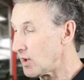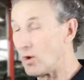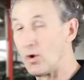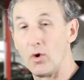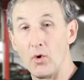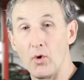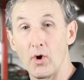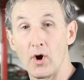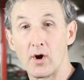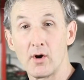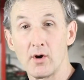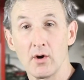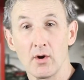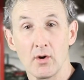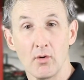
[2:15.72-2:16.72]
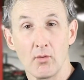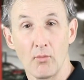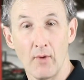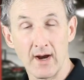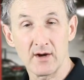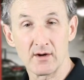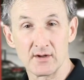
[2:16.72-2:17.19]
or
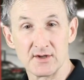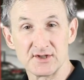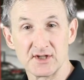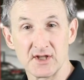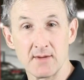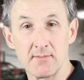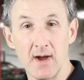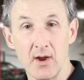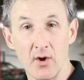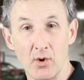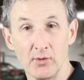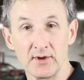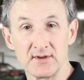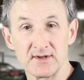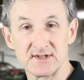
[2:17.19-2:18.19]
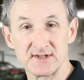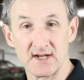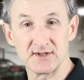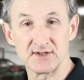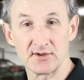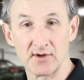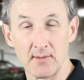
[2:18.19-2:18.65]
wirelessly by holding the
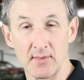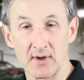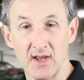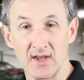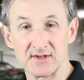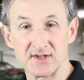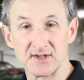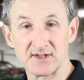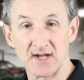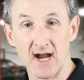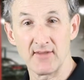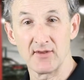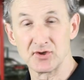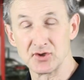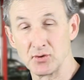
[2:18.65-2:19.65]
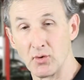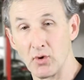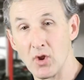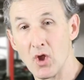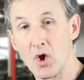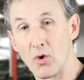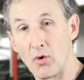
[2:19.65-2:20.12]
sensor up against the side of the
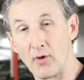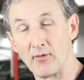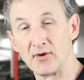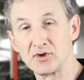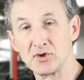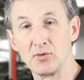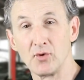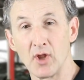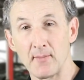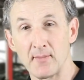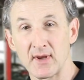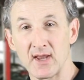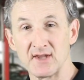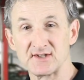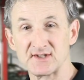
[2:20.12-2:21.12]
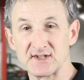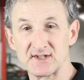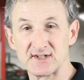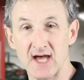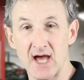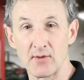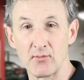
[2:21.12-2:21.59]
tool or the tool up against the
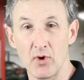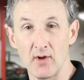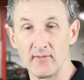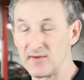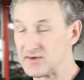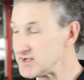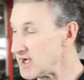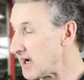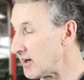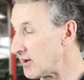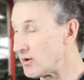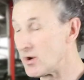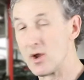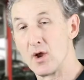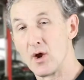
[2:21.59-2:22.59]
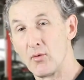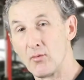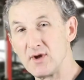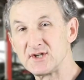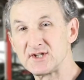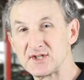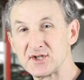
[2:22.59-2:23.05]
sidewall of the tire.
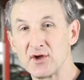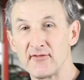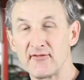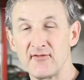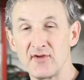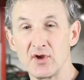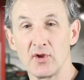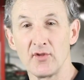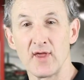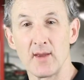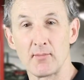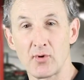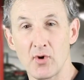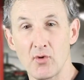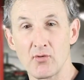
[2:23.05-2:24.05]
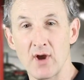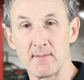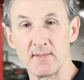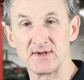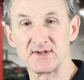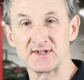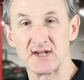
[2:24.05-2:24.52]
We still feel that
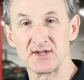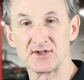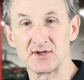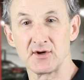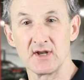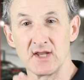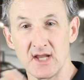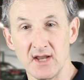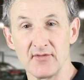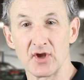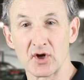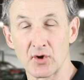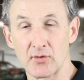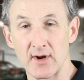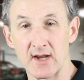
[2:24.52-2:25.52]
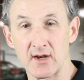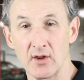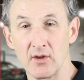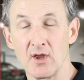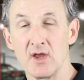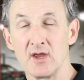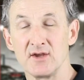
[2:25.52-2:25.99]
programming the sensor in the
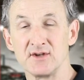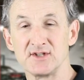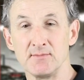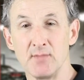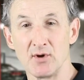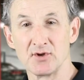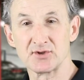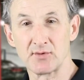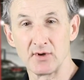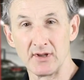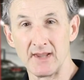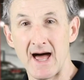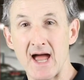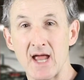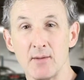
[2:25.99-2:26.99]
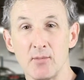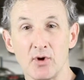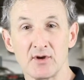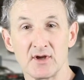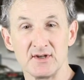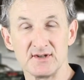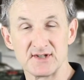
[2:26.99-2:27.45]
cradle is the most
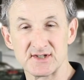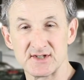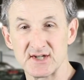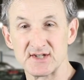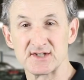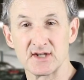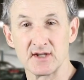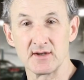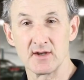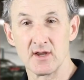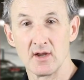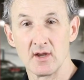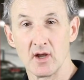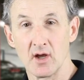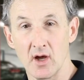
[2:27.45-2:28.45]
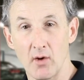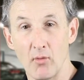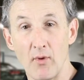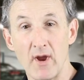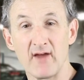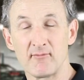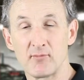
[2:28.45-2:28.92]
reliable, consistent
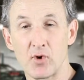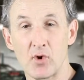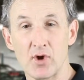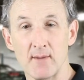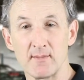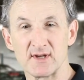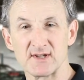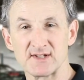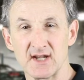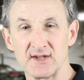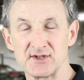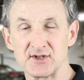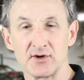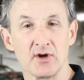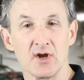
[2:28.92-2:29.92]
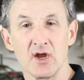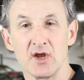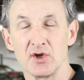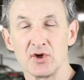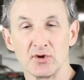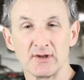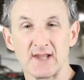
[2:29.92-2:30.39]
way of programming a sensor.
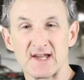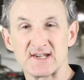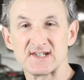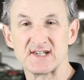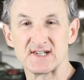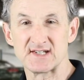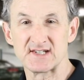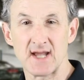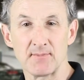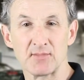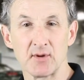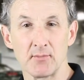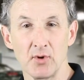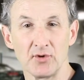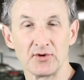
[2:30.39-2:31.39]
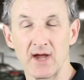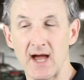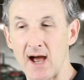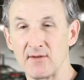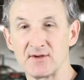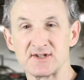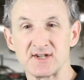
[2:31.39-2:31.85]
You're less susceptible to
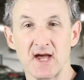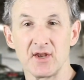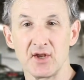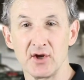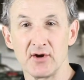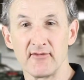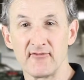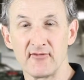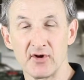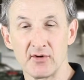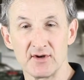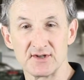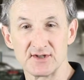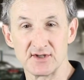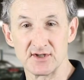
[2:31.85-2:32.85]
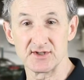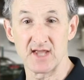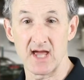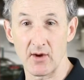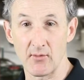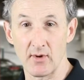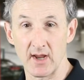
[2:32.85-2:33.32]
outside interferences
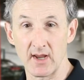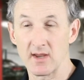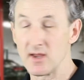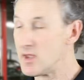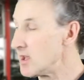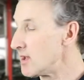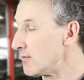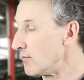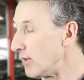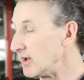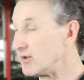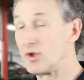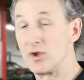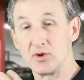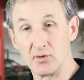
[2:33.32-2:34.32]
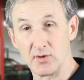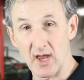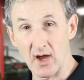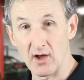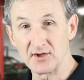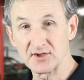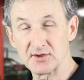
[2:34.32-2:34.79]
that way. But you
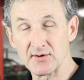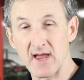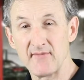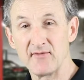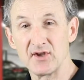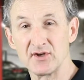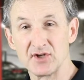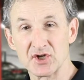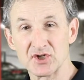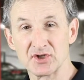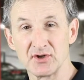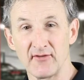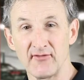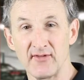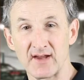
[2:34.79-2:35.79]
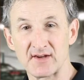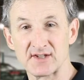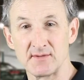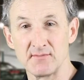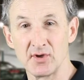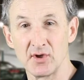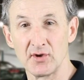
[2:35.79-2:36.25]
also have the additional
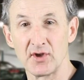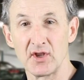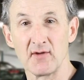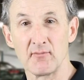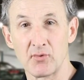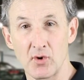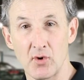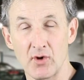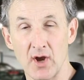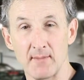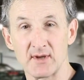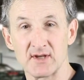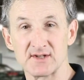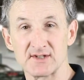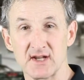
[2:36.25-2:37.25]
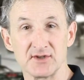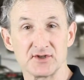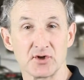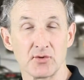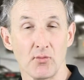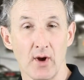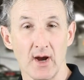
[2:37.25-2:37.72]
flexibility of programming a
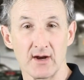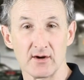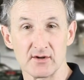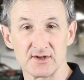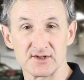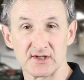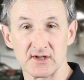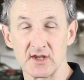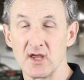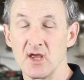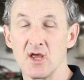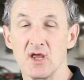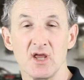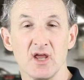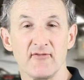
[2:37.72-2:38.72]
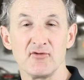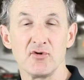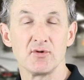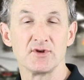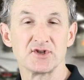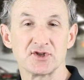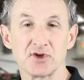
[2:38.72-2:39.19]
sensor wirelessly if
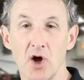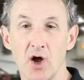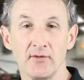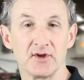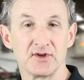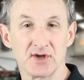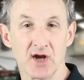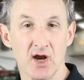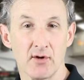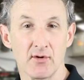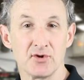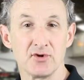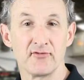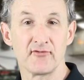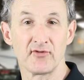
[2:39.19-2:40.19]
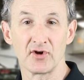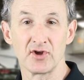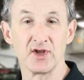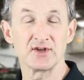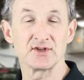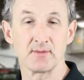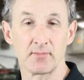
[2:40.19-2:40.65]
you install it in the tire and you
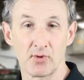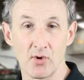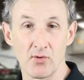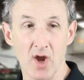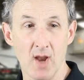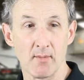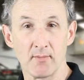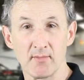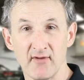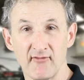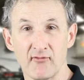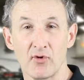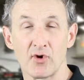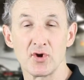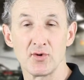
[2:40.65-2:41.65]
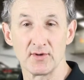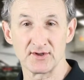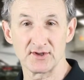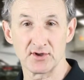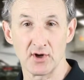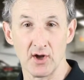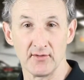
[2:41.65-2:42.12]
forget to program it before you
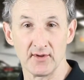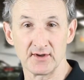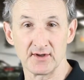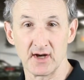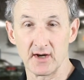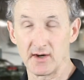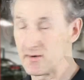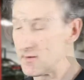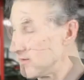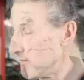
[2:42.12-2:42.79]
install it in the tire.